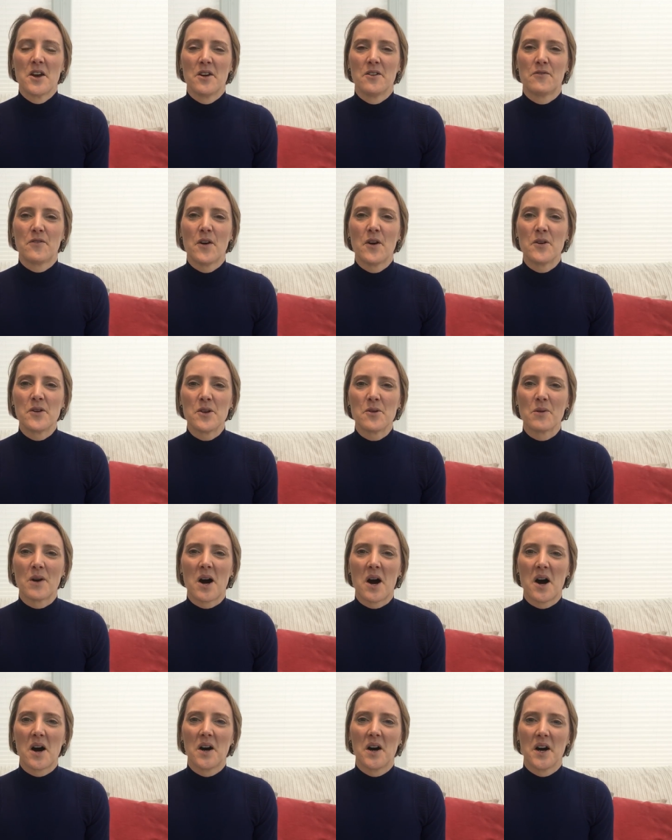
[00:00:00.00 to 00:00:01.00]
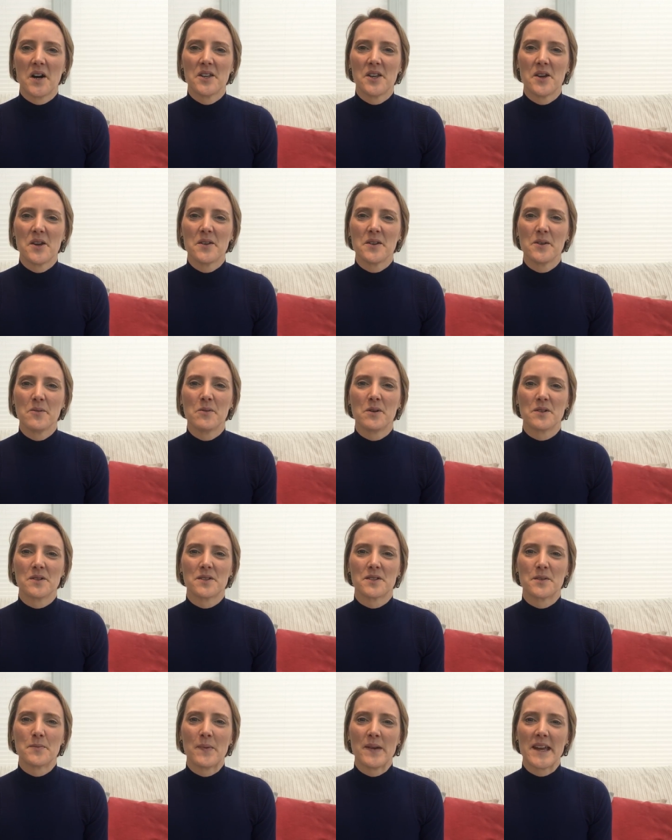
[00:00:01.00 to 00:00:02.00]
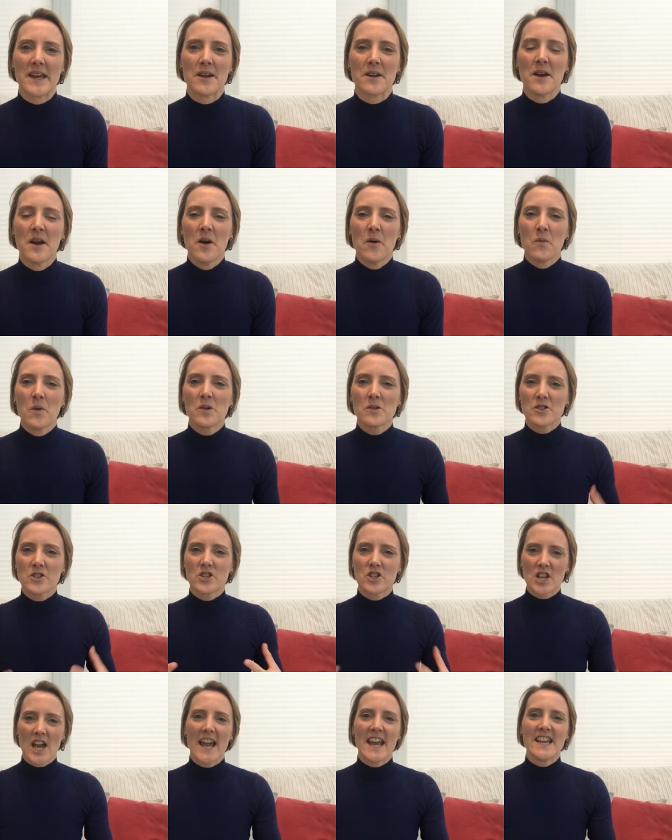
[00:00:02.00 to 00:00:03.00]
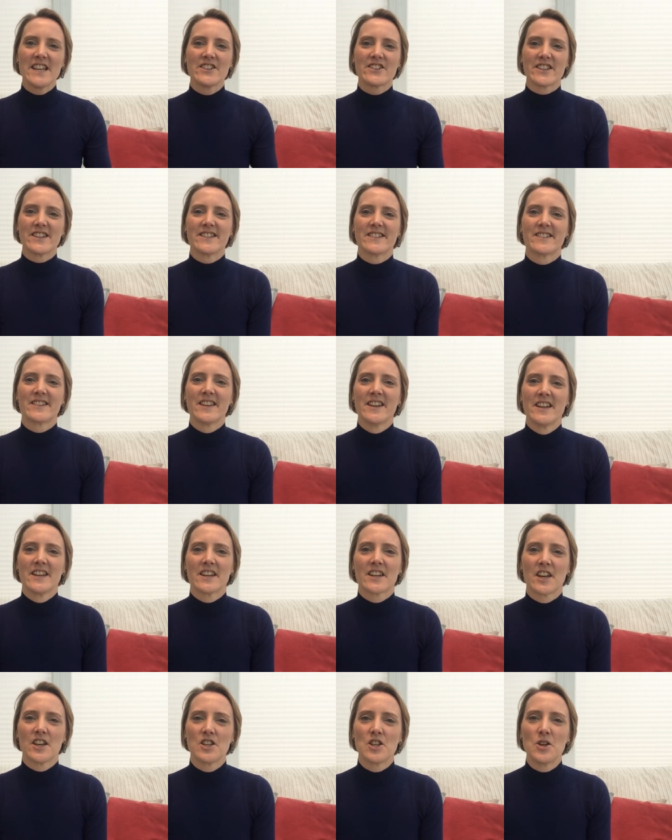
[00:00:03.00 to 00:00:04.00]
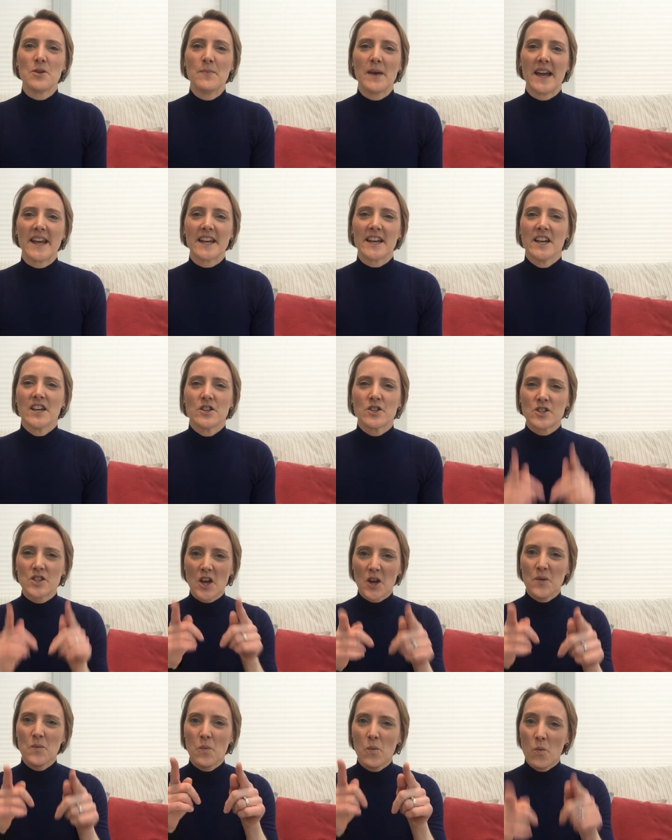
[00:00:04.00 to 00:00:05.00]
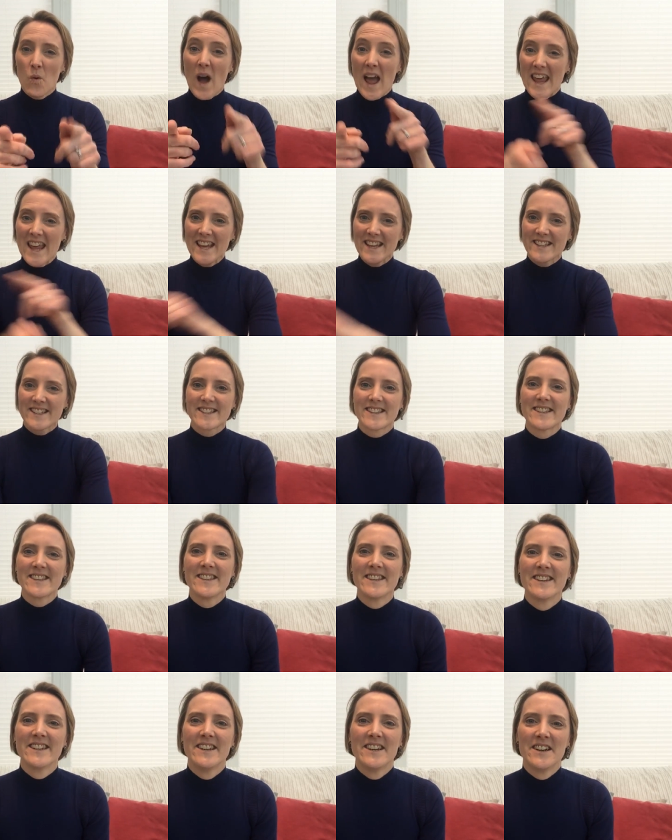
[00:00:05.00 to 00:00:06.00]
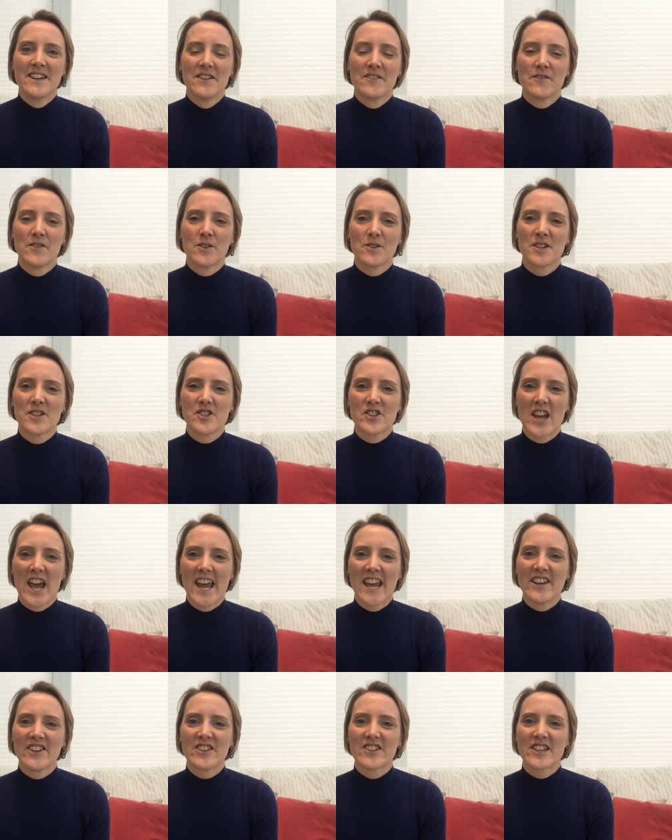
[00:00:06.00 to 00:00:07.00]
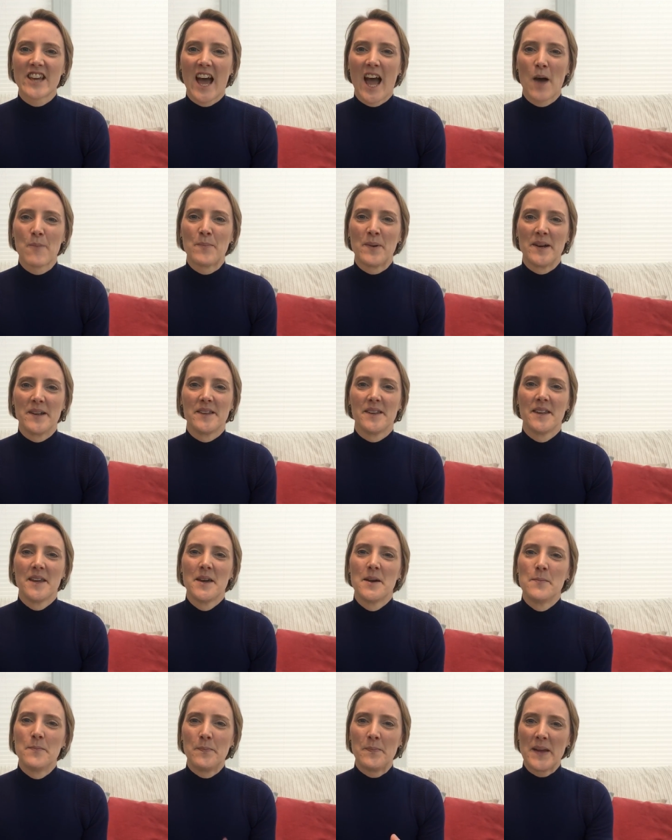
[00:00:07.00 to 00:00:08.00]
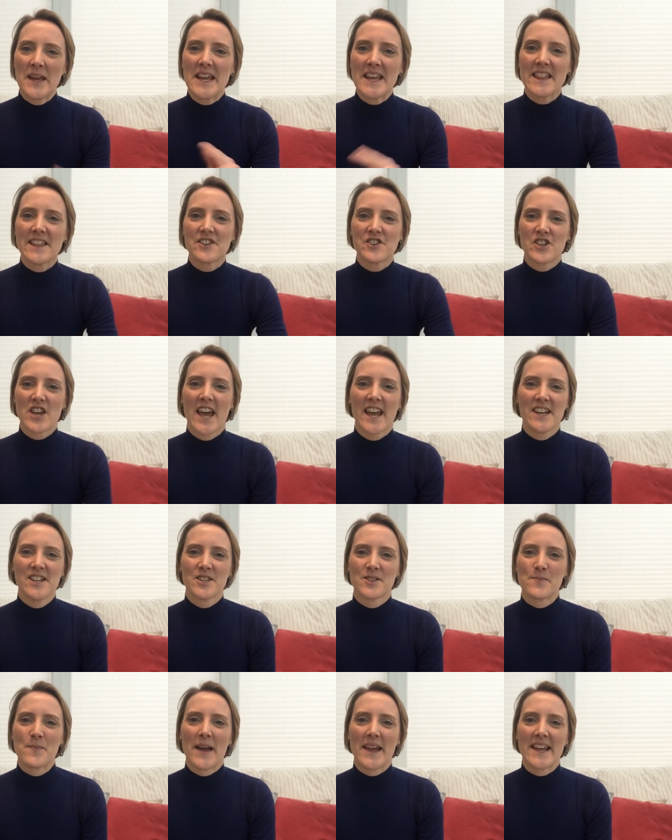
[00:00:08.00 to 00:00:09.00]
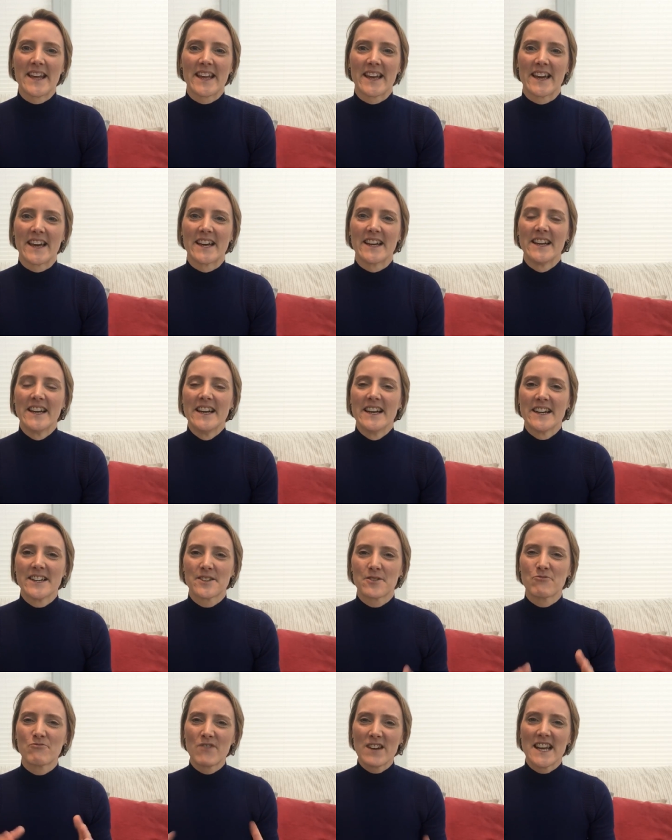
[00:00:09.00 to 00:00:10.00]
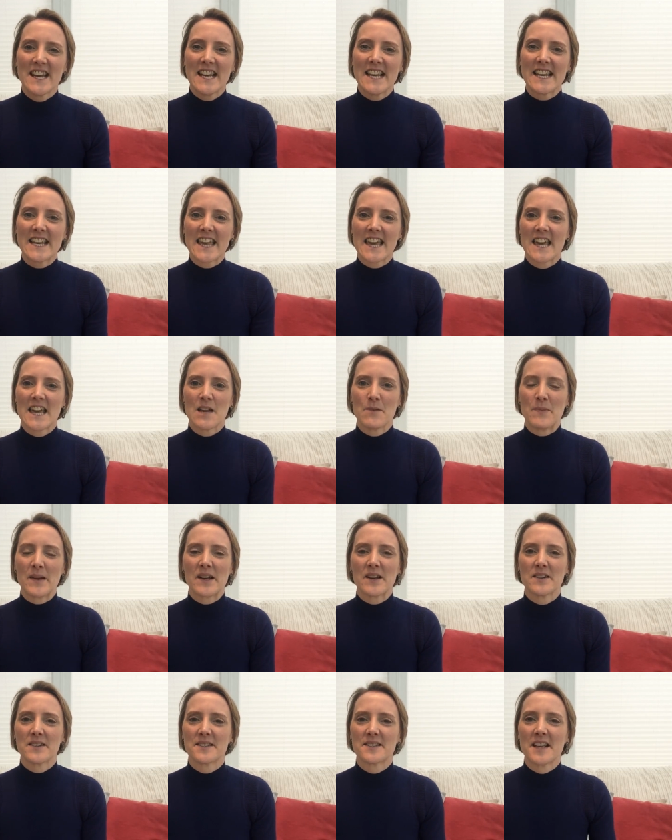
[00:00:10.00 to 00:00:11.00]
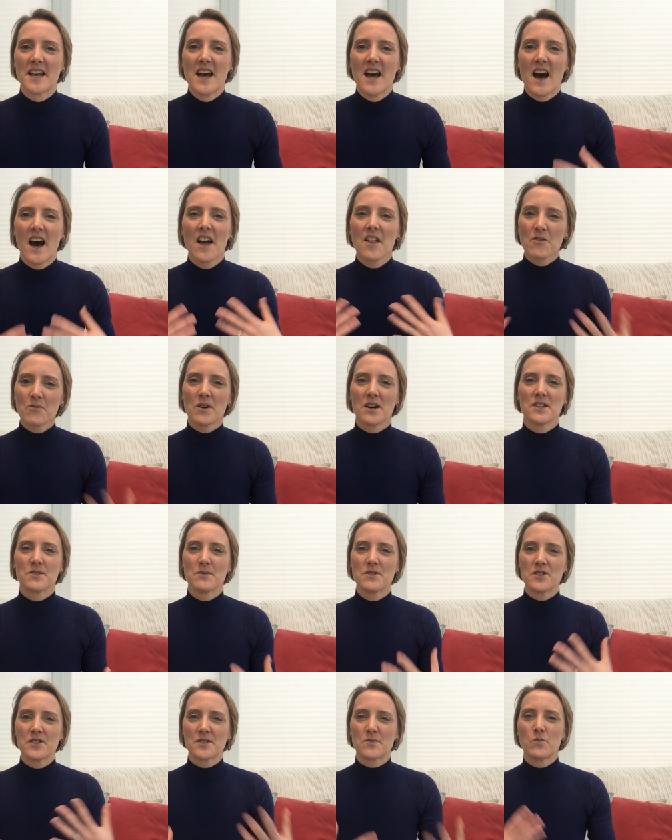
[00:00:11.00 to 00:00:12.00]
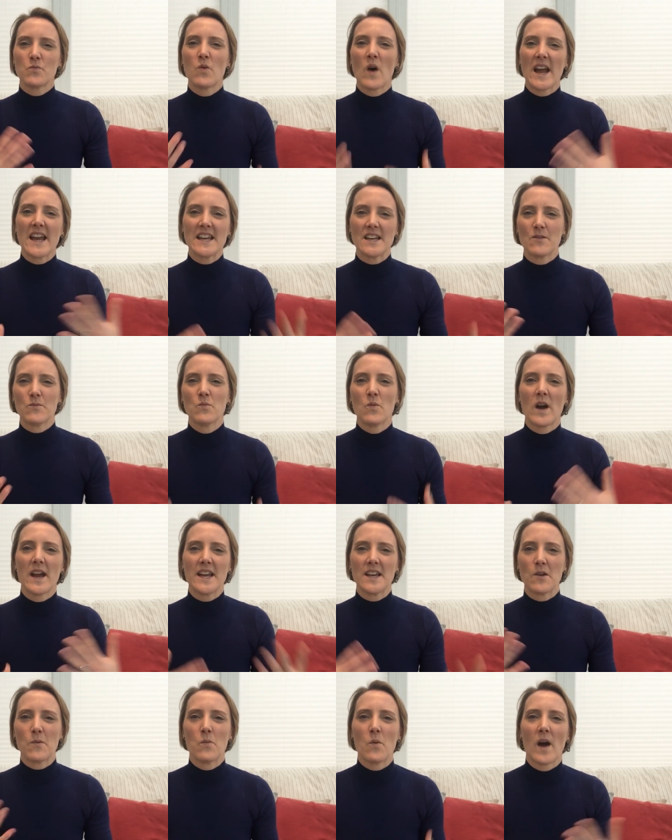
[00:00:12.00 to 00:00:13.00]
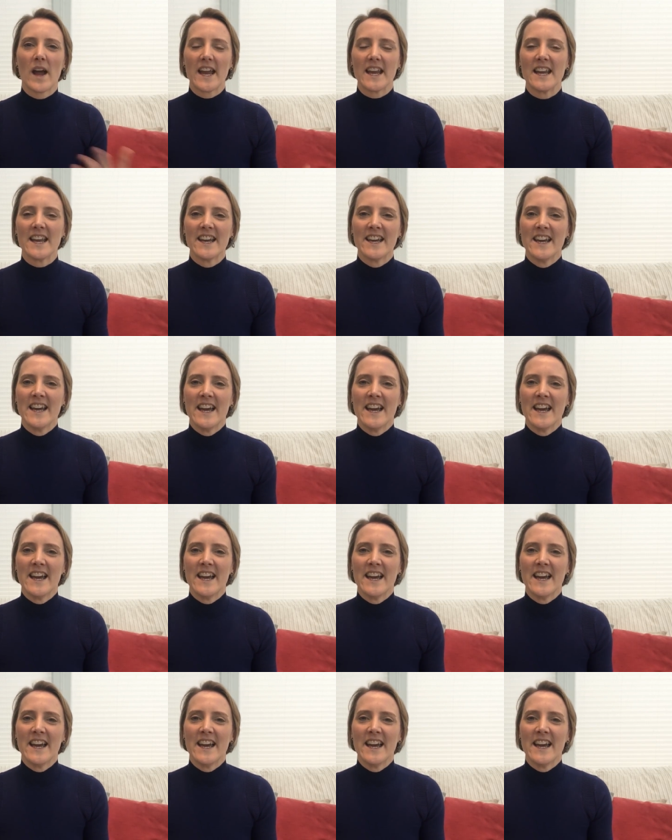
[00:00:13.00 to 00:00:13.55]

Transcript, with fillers: of who you are and who you want to be? What changes can you make? Don't wait for the change to happen. Be the change maker. That's really key because otherwise we just wait and wait and wait